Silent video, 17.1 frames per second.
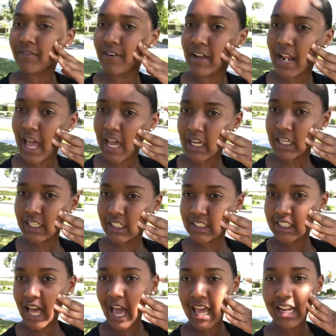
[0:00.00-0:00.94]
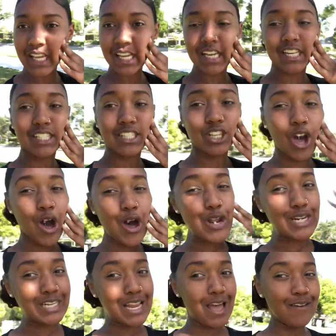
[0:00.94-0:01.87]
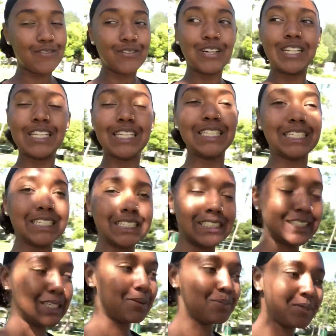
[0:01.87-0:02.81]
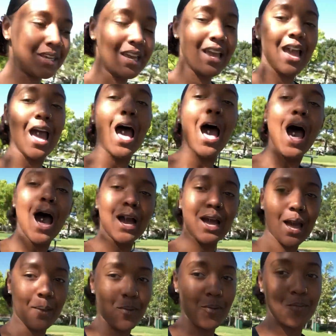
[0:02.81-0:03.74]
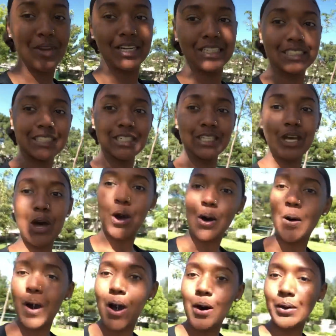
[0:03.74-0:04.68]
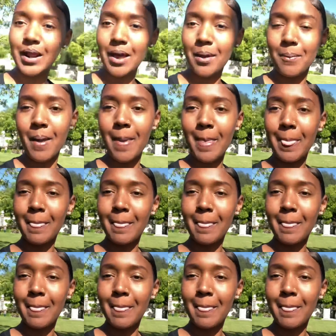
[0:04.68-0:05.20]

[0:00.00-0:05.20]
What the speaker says: to find that good lighting because y'all definitely did see me a couple minutes ago, hold up,